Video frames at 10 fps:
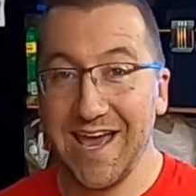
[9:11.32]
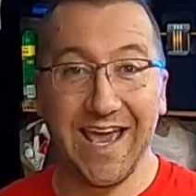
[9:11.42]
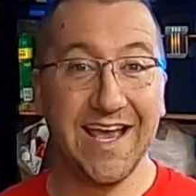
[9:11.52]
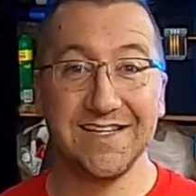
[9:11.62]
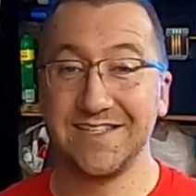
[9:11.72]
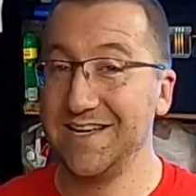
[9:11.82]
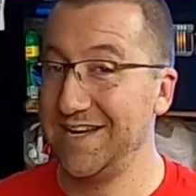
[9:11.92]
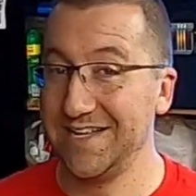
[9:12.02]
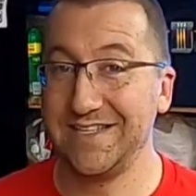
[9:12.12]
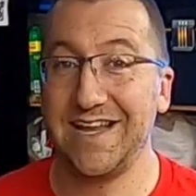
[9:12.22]
And,
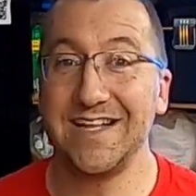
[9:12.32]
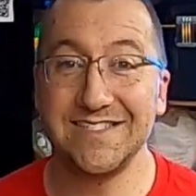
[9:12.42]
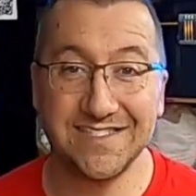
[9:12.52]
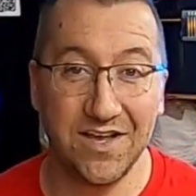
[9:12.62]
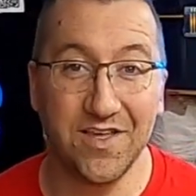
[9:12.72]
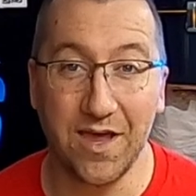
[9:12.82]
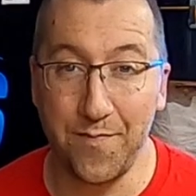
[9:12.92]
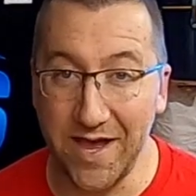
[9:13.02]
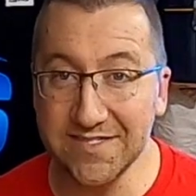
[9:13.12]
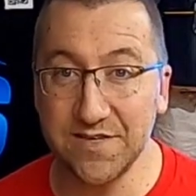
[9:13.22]
not to sound like a
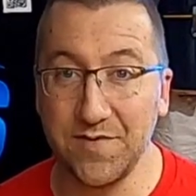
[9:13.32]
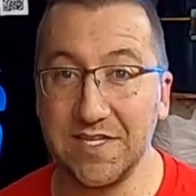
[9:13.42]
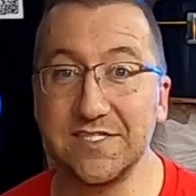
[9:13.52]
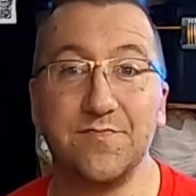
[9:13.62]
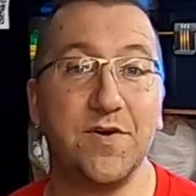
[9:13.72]
pessimist,